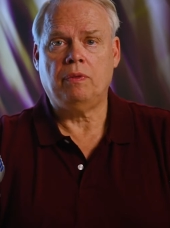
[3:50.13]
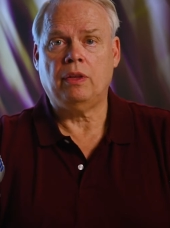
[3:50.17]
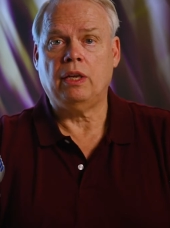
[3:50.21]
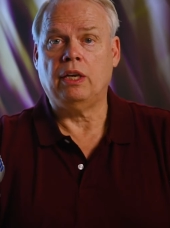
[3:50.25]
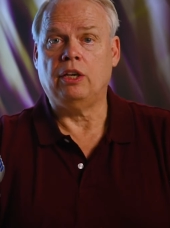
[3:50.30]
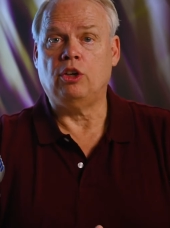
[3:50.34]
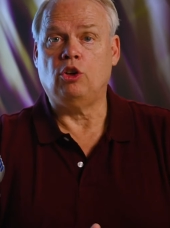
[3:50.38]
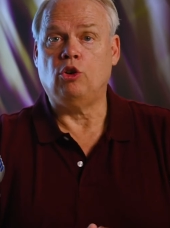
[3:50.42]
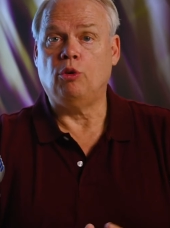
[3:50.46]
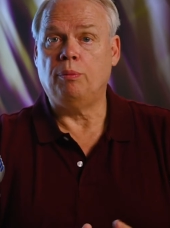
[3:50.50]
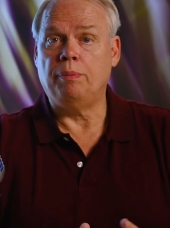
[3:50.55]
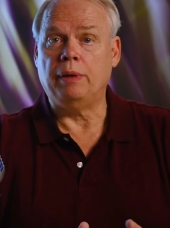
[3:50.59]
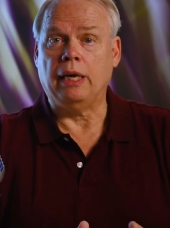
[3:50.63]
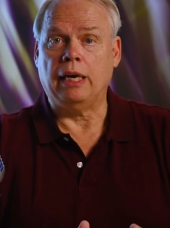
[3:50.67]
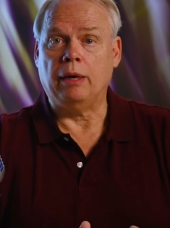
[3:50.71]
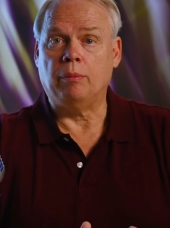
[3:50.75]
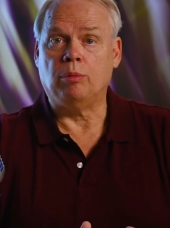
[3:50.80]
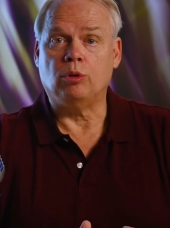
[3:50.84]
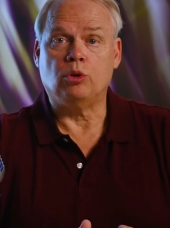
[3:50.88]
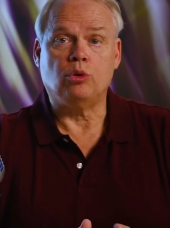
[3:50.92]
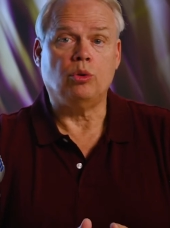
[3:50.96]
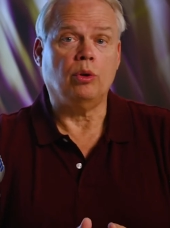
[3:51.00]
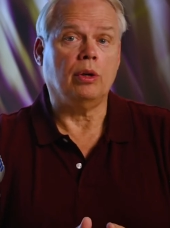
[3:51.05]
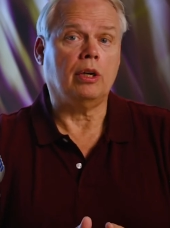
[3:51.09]
and you'll be
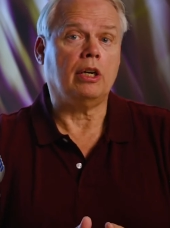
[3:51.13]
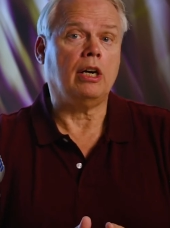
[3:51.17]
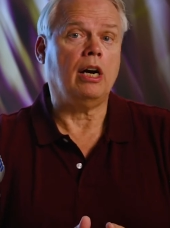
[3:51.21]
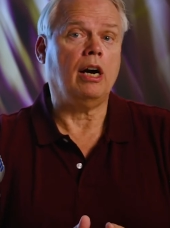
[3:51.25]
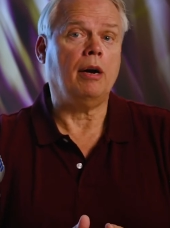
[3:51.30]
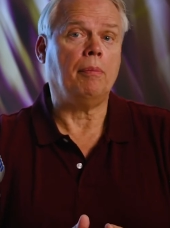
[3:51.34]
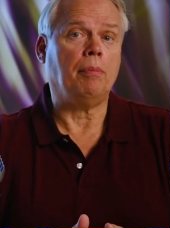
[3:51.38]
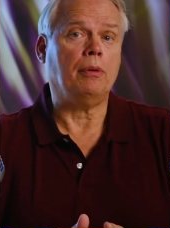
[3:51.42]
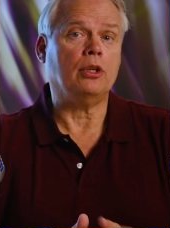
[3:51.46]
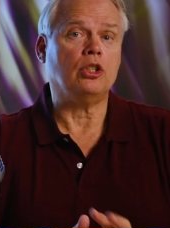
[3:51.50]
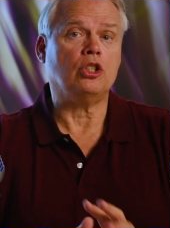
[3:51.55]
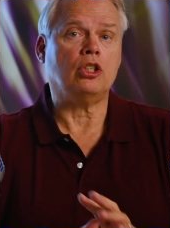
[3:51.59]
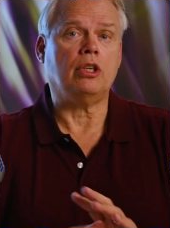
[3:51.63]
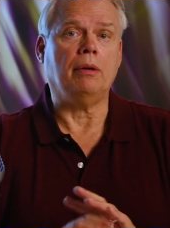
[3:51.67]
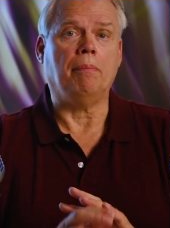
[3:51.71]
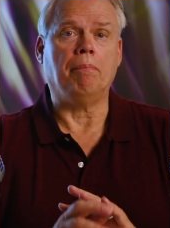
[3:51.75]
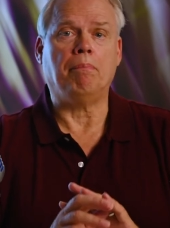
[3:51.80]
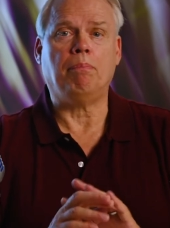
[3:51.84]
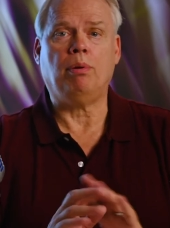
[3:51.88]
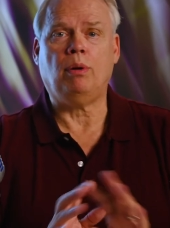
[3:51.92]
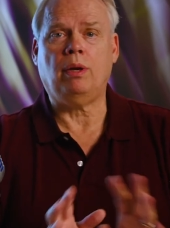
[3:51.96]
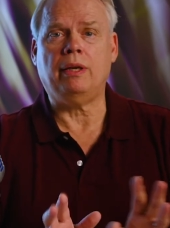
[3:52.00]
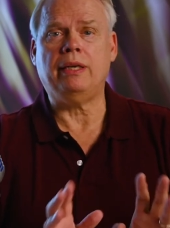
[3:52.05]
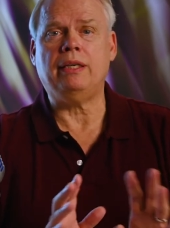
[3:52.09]
able to accomplish
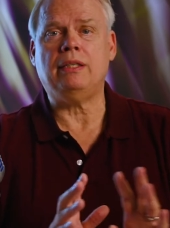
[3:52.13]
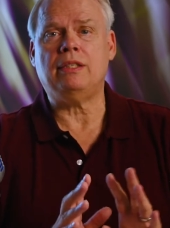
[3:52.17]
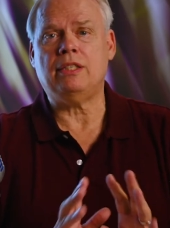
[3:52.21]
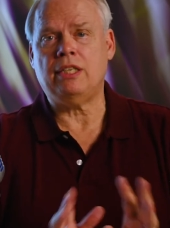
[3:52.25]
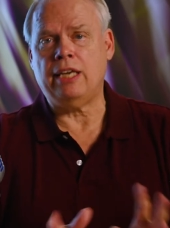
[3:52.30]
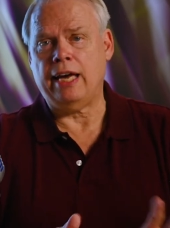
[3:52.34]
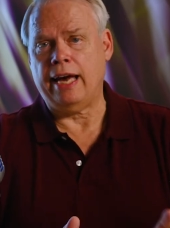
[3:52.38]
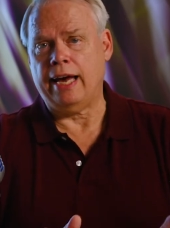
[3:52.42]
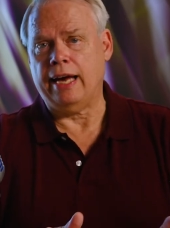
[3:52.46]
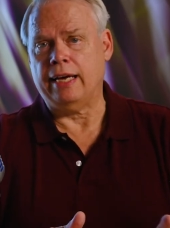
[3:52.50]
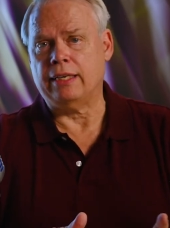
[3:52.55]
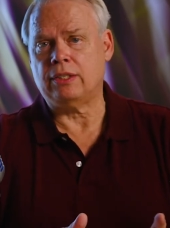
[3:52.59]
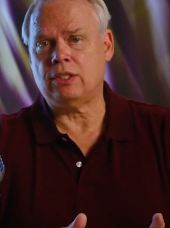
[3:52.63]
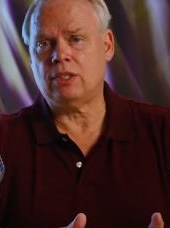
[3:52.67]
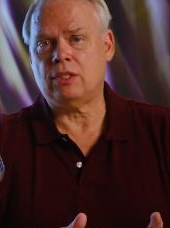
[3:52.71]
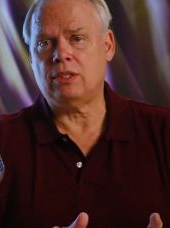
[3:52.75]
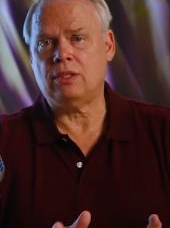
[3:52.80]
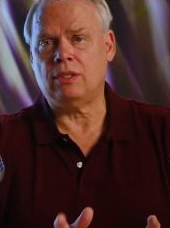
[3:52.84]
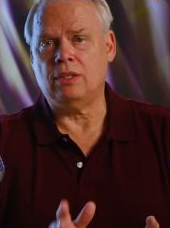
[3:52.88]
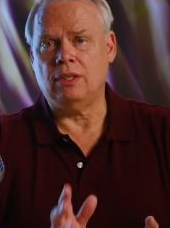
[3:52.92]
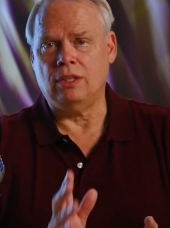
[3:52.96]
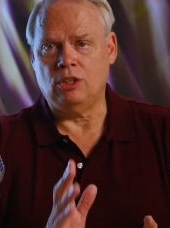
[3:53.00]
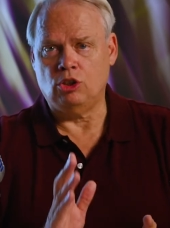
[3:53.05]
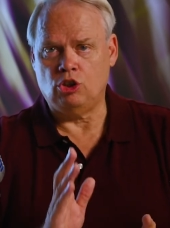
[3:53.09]
complete
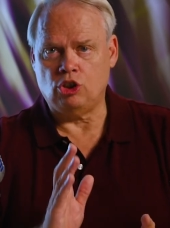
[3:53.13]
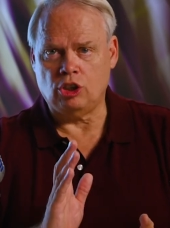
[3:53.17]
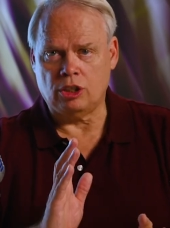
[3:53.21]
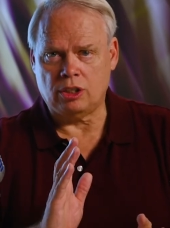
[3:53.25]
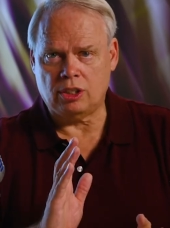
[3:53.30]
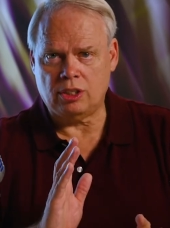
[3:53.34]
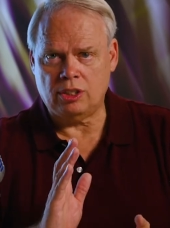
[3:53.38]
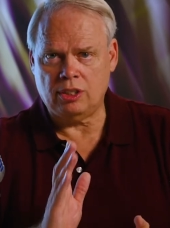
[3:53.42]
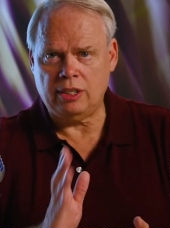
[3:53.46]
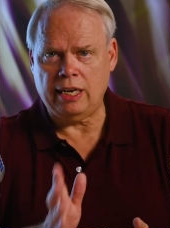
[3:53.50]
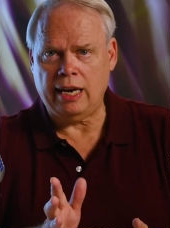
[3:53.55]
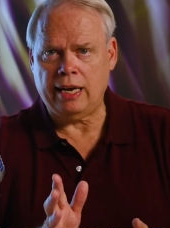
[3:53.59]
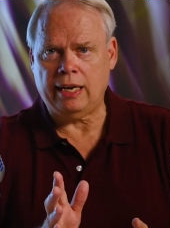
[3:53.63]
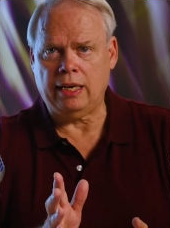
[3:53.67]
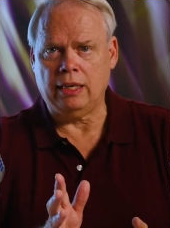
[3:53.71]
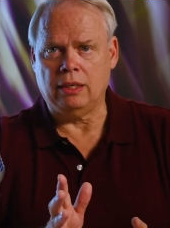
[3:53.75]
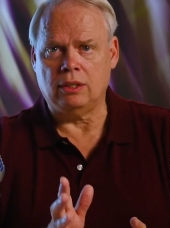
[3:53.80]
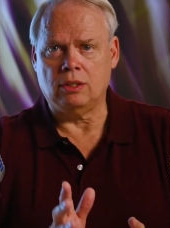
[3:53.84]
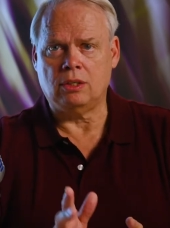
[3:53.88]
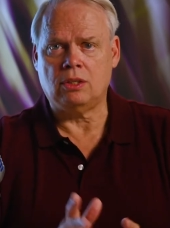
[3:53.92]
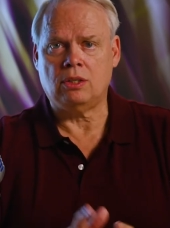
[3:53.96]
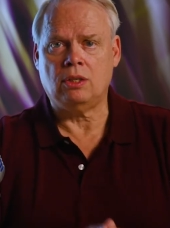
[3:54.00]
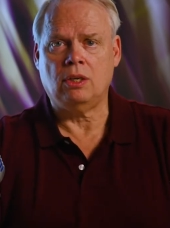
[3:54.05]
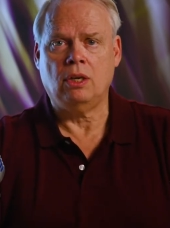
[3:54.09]
tasks in just
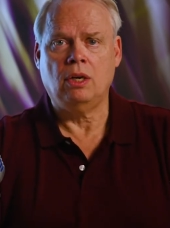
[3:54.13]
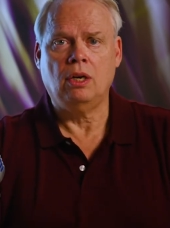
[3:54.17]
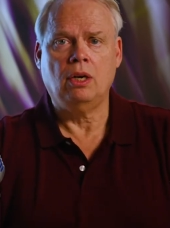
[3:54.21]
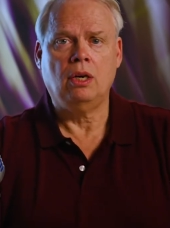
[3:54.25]
seconds